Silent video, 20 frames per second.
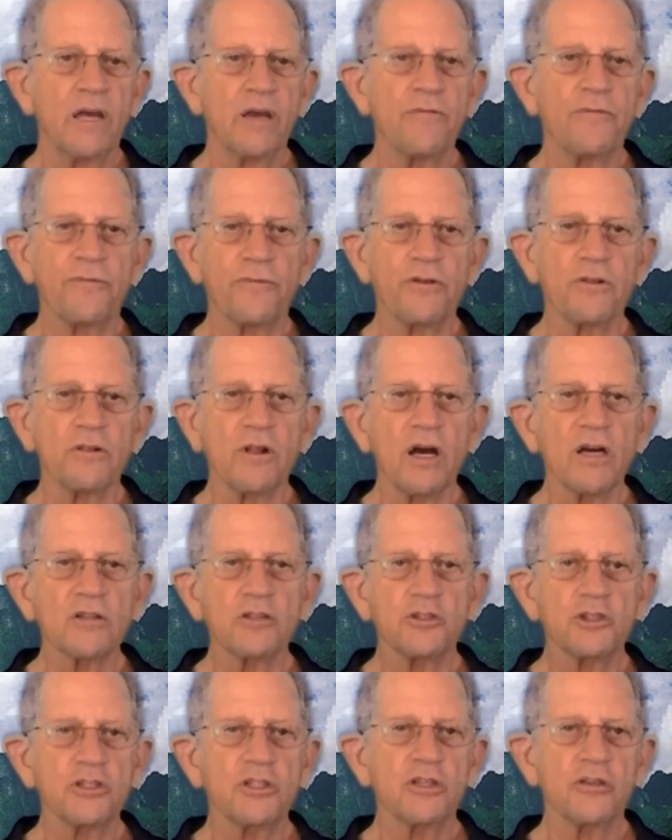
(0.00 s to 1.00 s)
If the
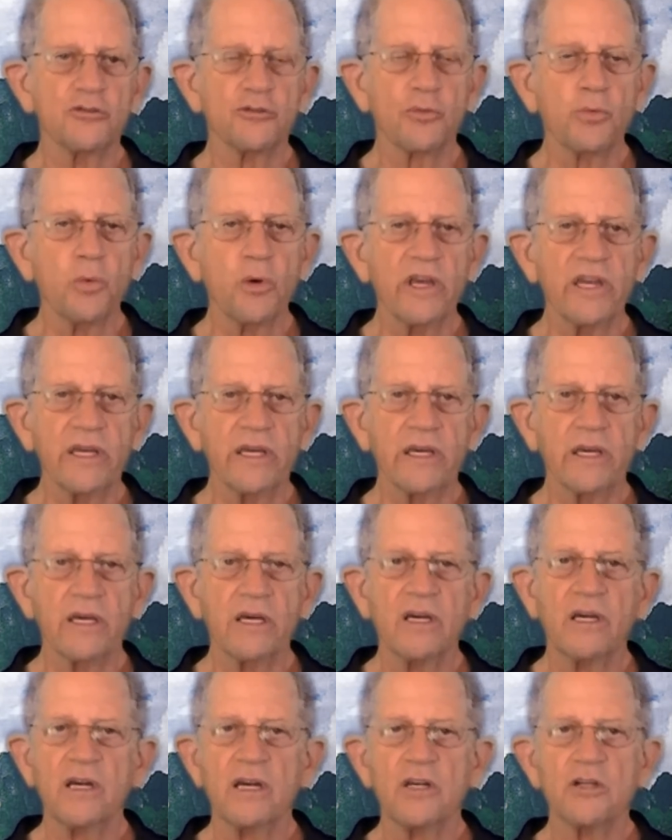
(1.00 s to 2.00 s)
lung qi is weak,
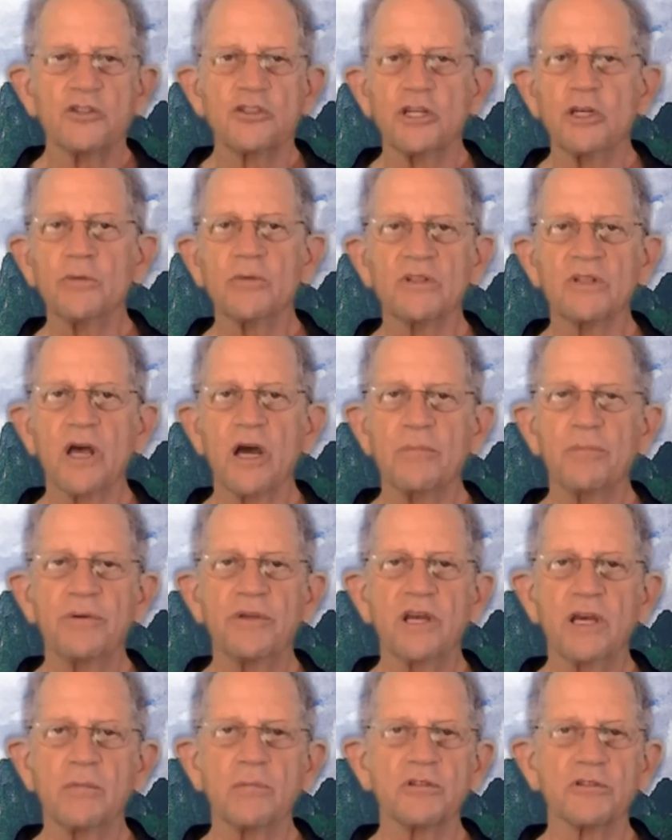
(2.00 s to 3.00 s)
qi will not
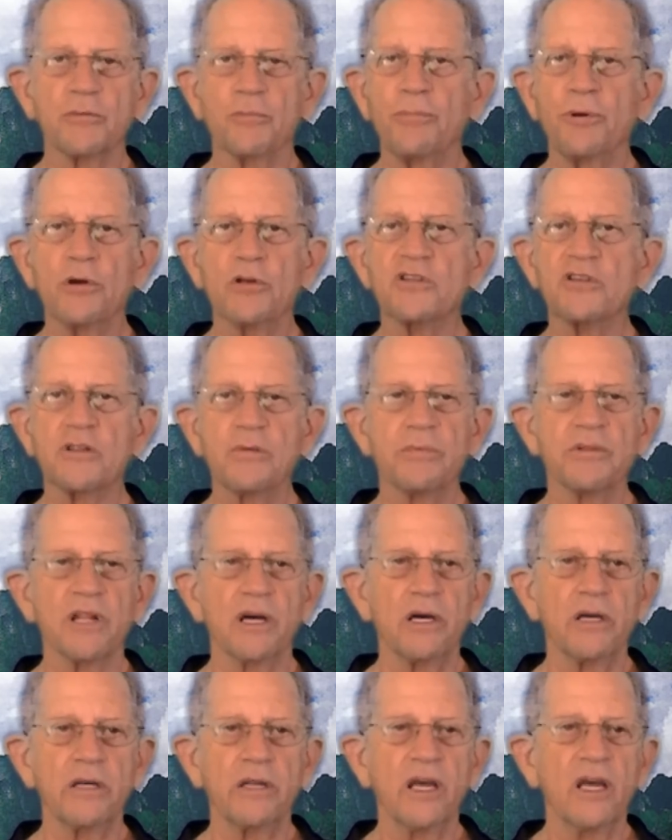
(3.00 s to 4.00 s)
be able to push the
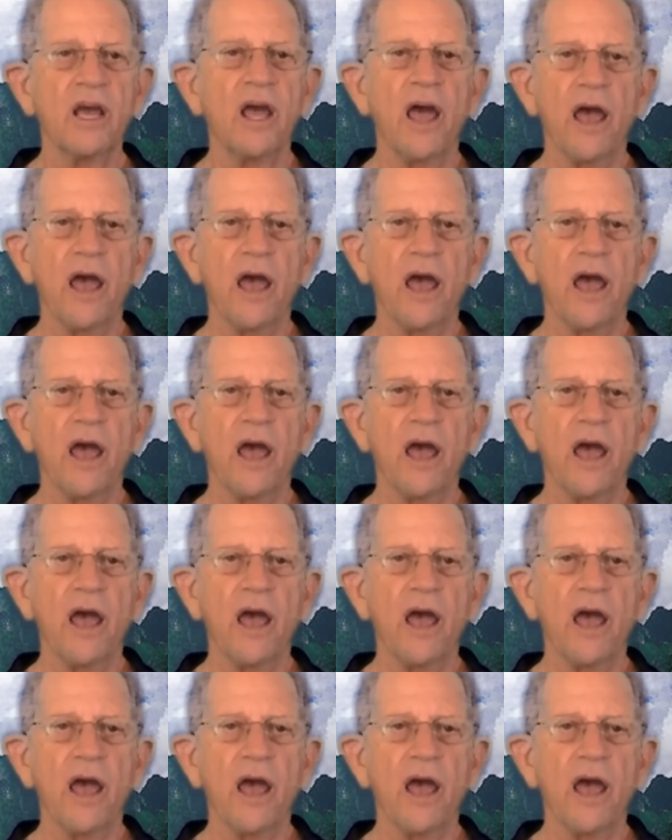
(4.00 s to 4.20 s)
blood,